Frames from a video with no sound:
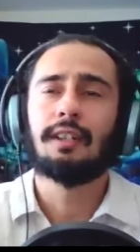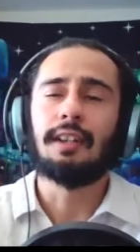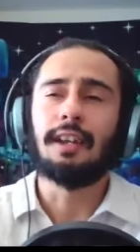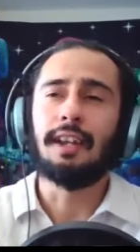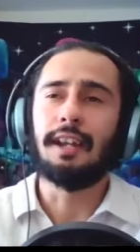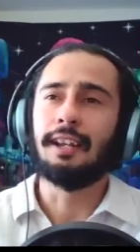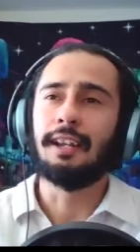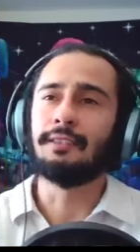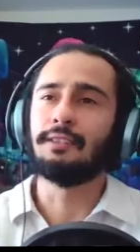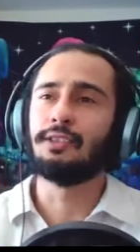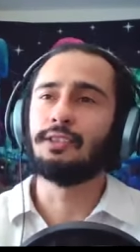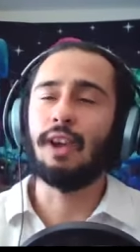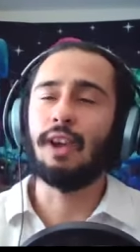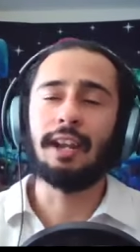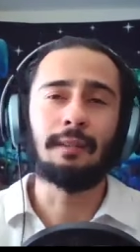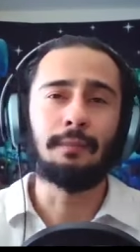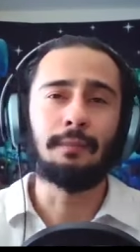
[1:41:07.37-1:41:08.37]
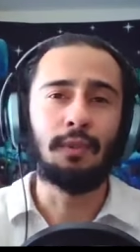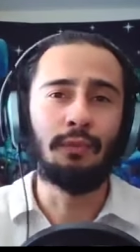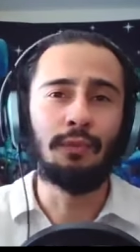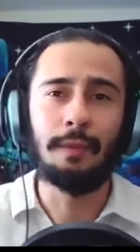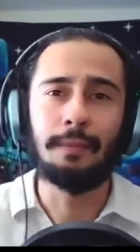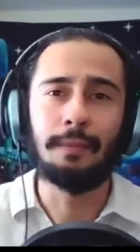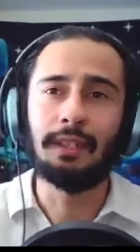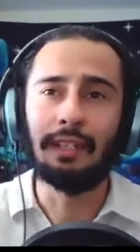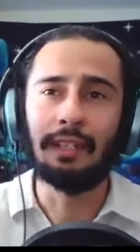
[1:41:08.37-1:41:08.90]
and try to move
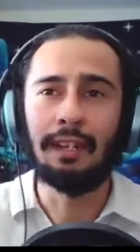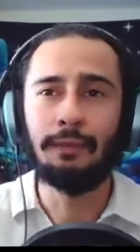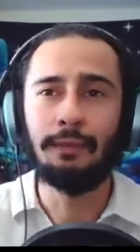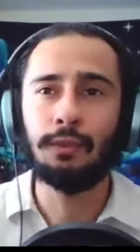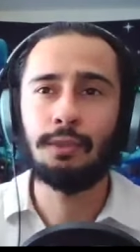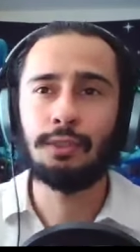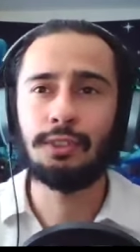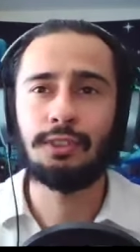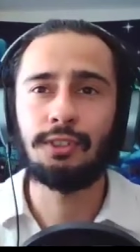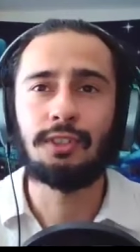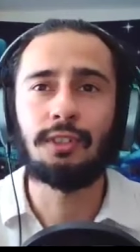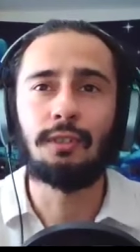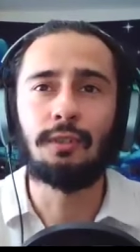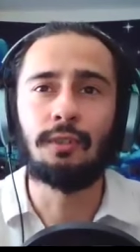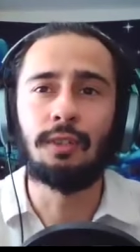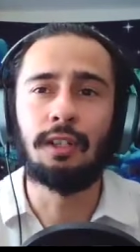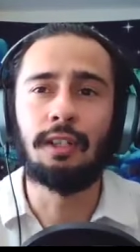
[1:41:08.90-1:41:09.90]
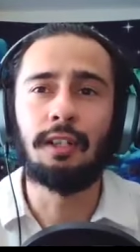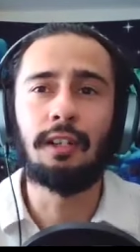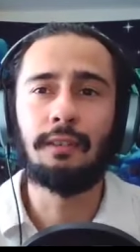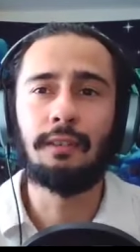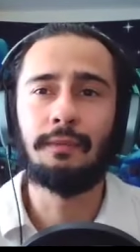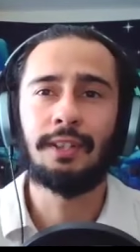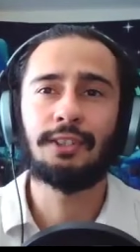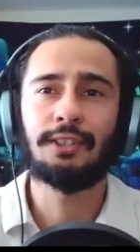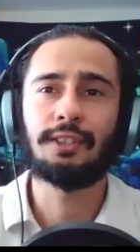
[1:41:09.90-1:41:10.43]
up the levels to uh,
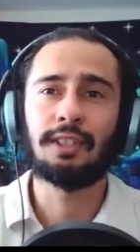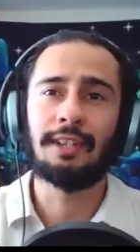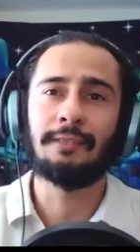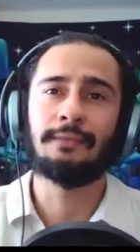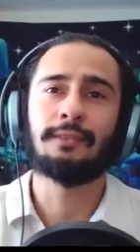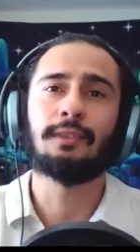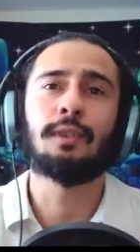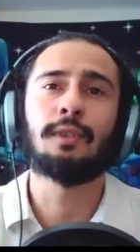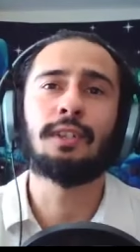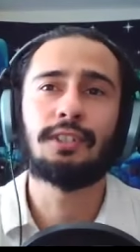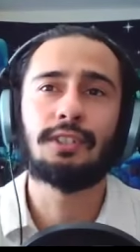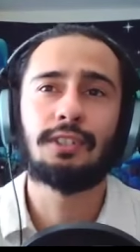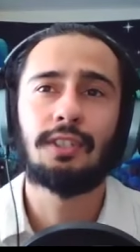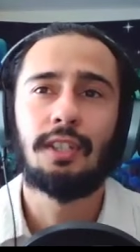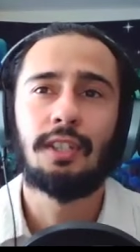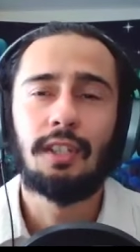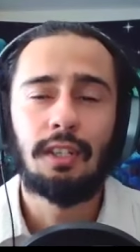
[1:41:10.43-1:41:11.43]
eventually influence